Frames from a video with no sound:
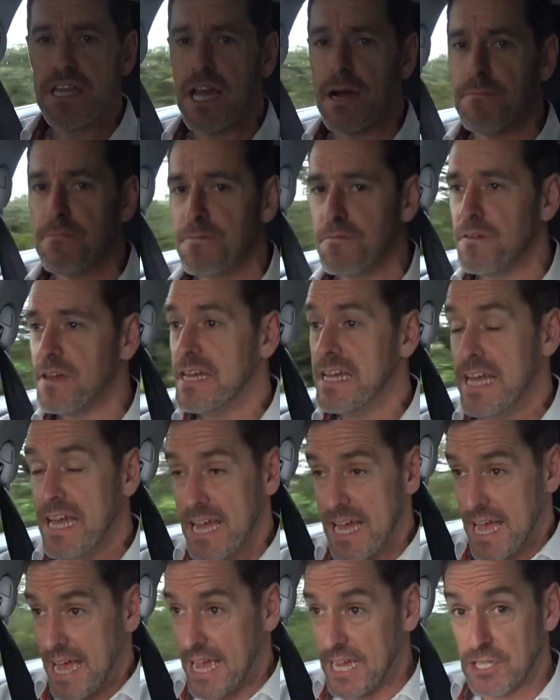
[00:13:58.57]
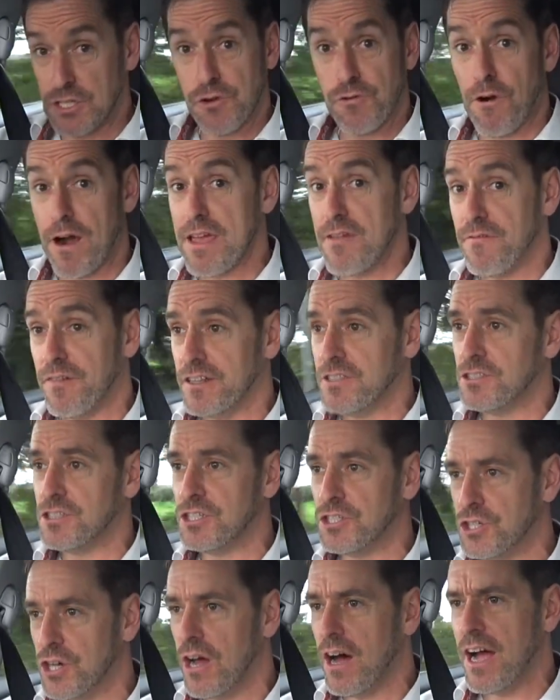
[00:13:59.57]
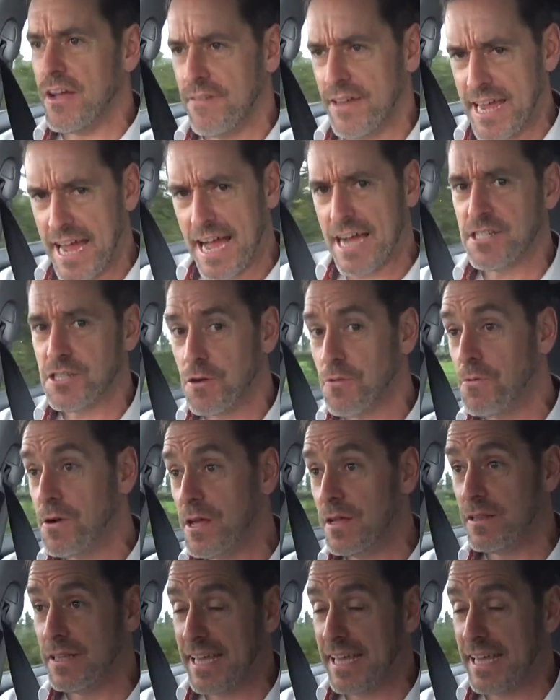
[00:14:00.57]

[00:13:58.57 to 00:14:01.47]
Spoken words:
comfy, it's great fun to drive, and it has a real